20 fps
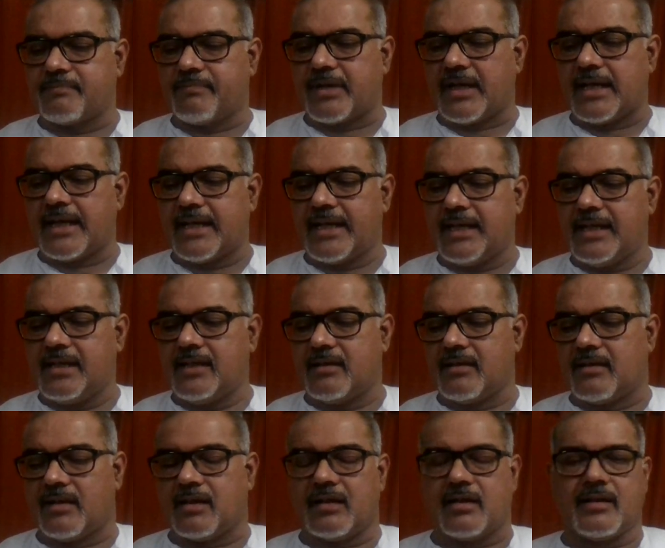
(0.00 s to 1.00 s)
by
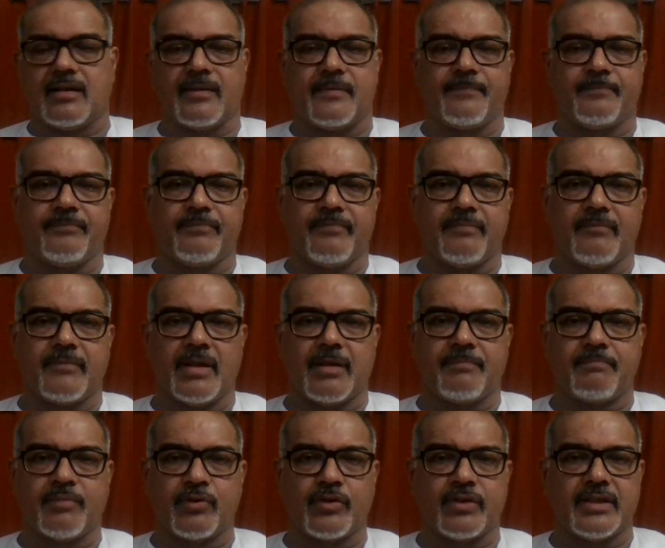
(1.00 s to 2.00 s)
the
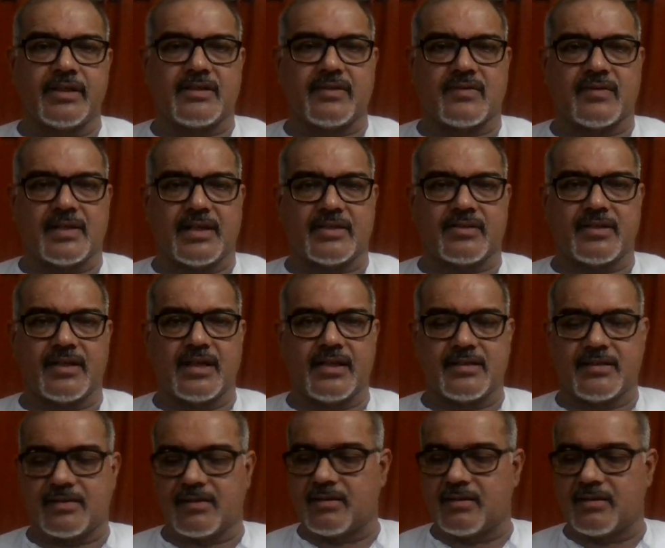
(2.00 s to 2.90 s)
poets such as